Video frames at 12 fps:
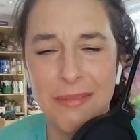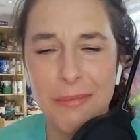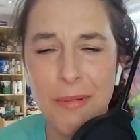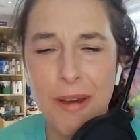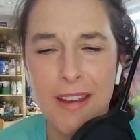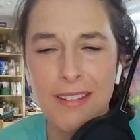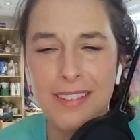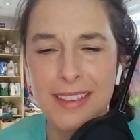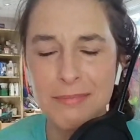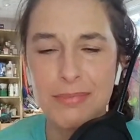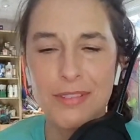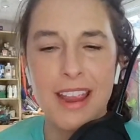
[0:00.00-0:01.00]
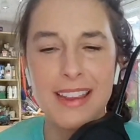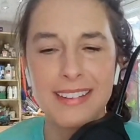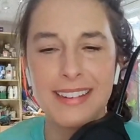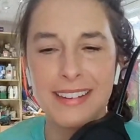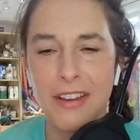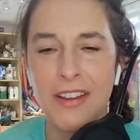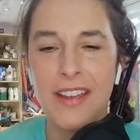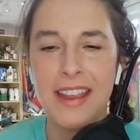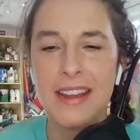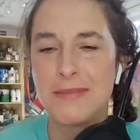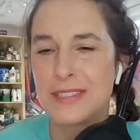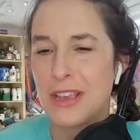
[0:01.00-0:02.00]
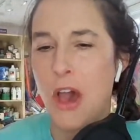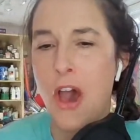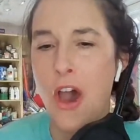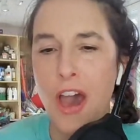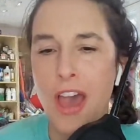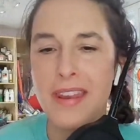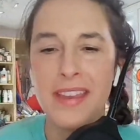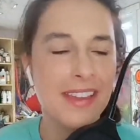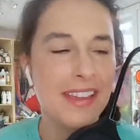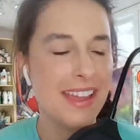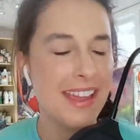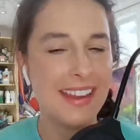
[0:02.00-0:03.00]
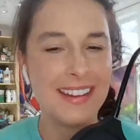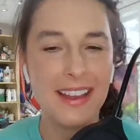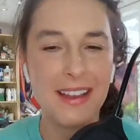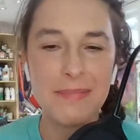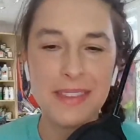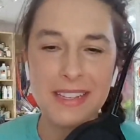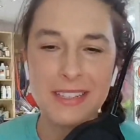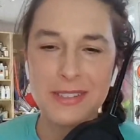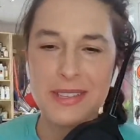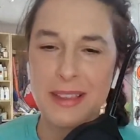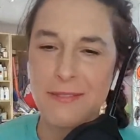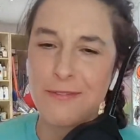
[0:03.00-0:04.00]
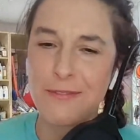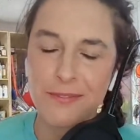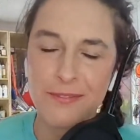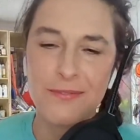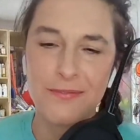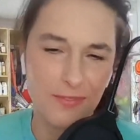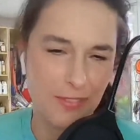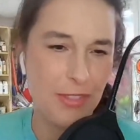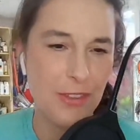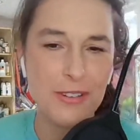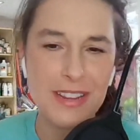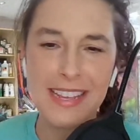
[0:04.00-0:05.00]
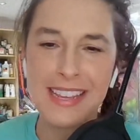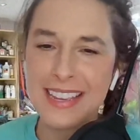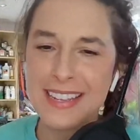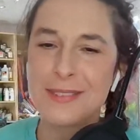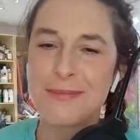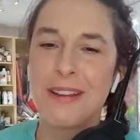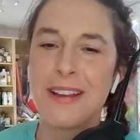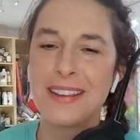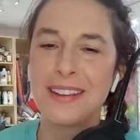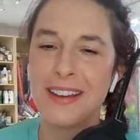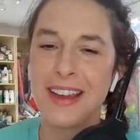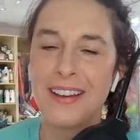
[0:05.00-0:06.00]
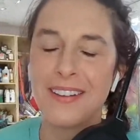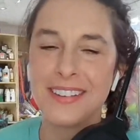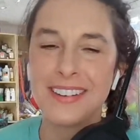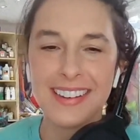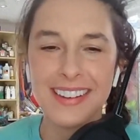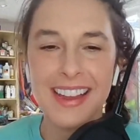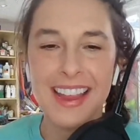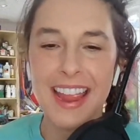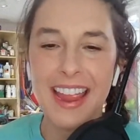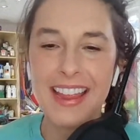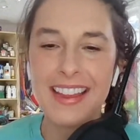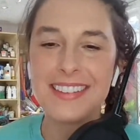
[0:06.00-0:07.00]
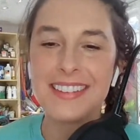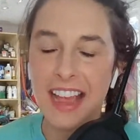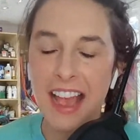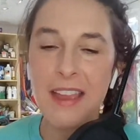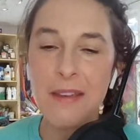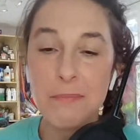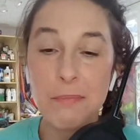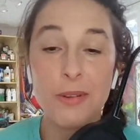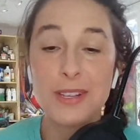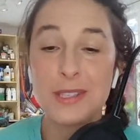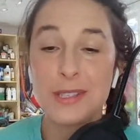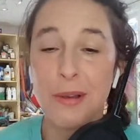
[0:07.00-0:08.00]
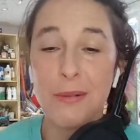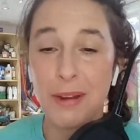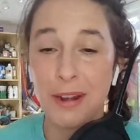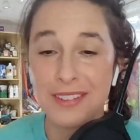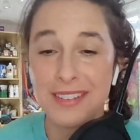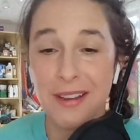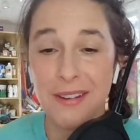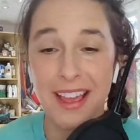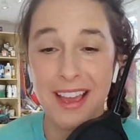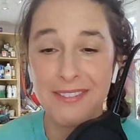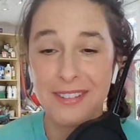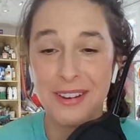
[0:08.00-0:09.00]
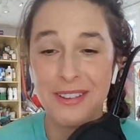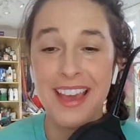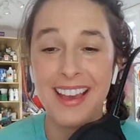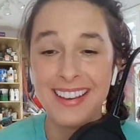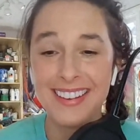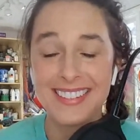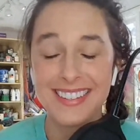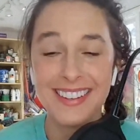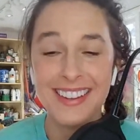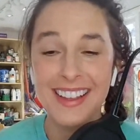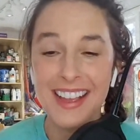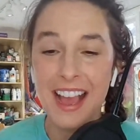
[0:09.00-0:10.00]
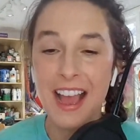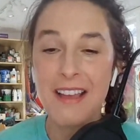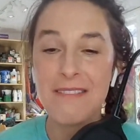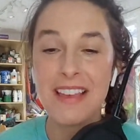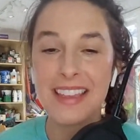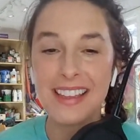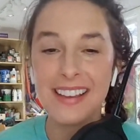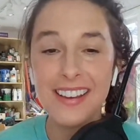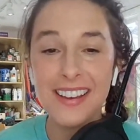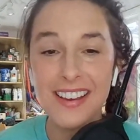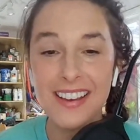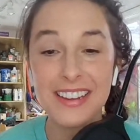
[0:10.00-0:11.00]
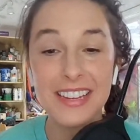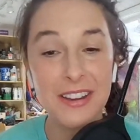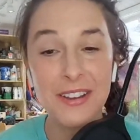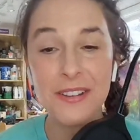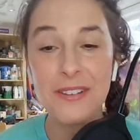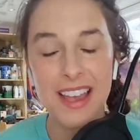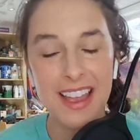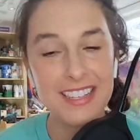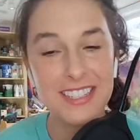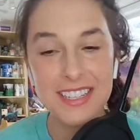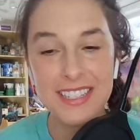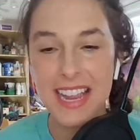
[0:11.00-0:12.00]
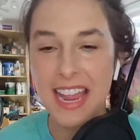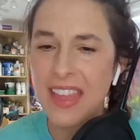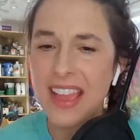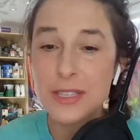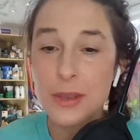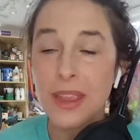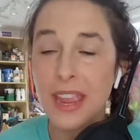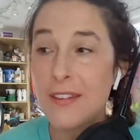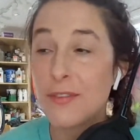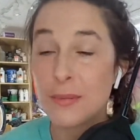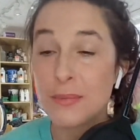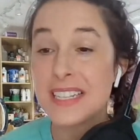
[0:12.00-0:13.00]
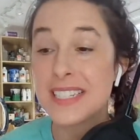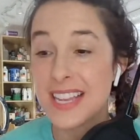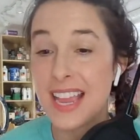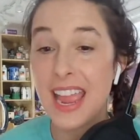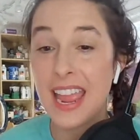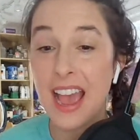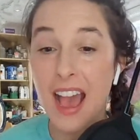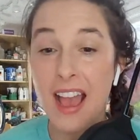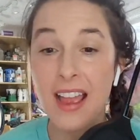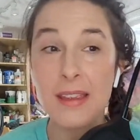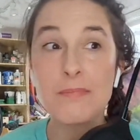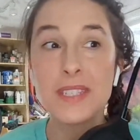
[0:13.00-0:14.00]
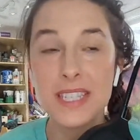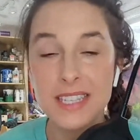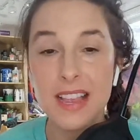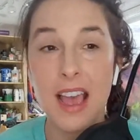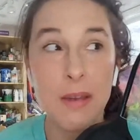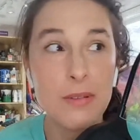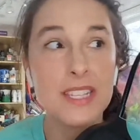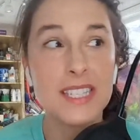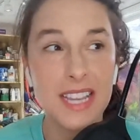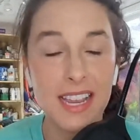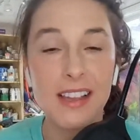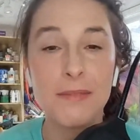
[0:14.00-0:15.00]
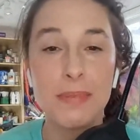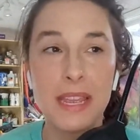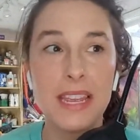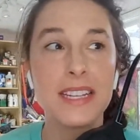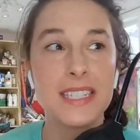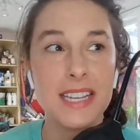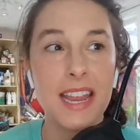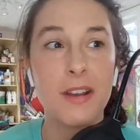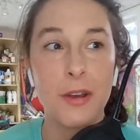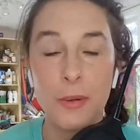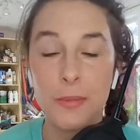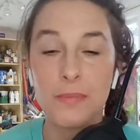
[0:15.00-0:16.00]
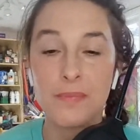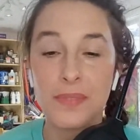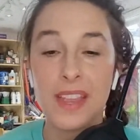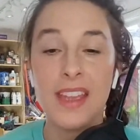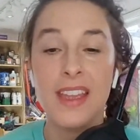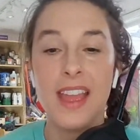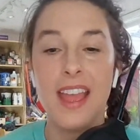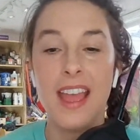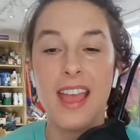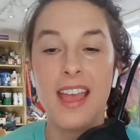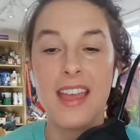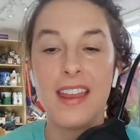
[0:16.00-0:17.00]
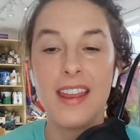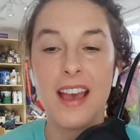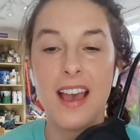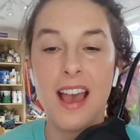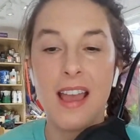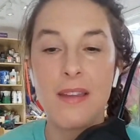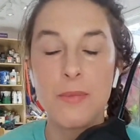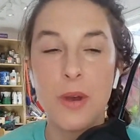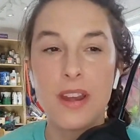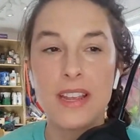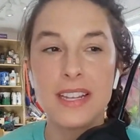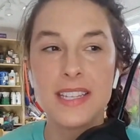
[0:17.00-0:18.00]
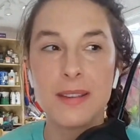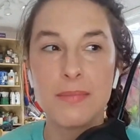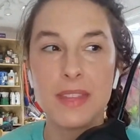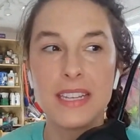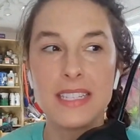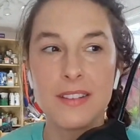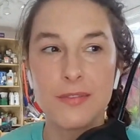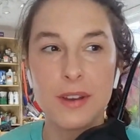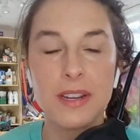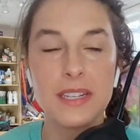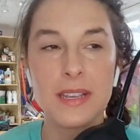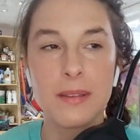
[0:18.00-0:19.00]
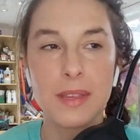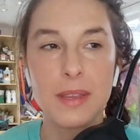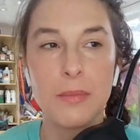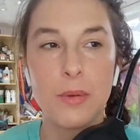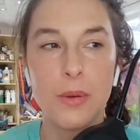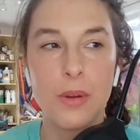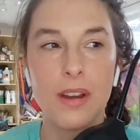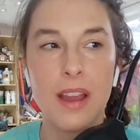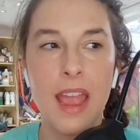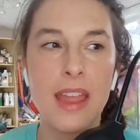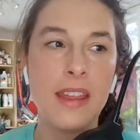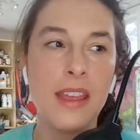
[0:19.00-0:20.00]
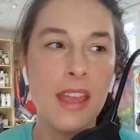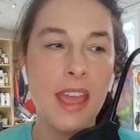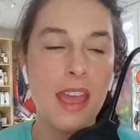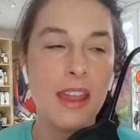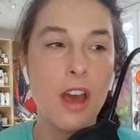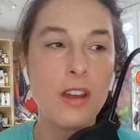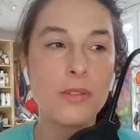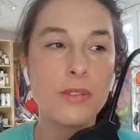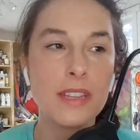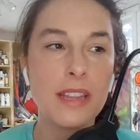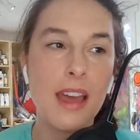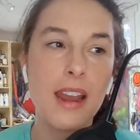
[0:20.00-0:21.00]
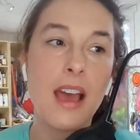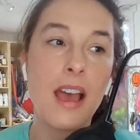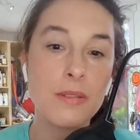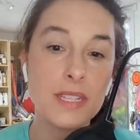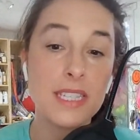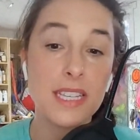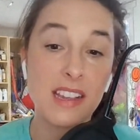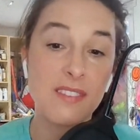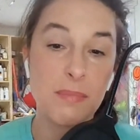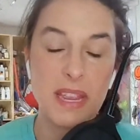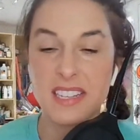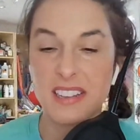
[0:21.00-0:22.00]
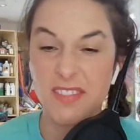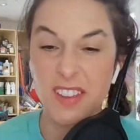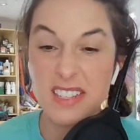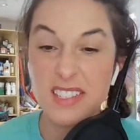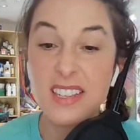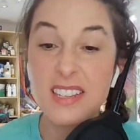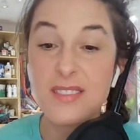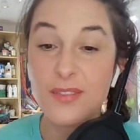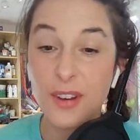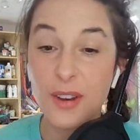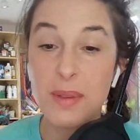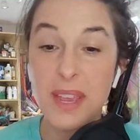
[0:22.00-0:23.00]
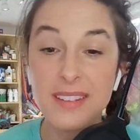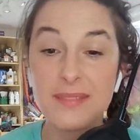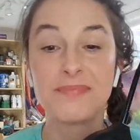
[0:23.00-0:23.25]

waddling pregnant, and it was hot. And I'm, um, it's like 30 kids running around. And I was so burnt out after that. I'm like, oh, you know, I just, and that's okay for me to say. I'm, I was sick of being a stay at home. Mm-hmm. and I wanted something different and something more. And and not only that, I was sick of painting faces for a bit.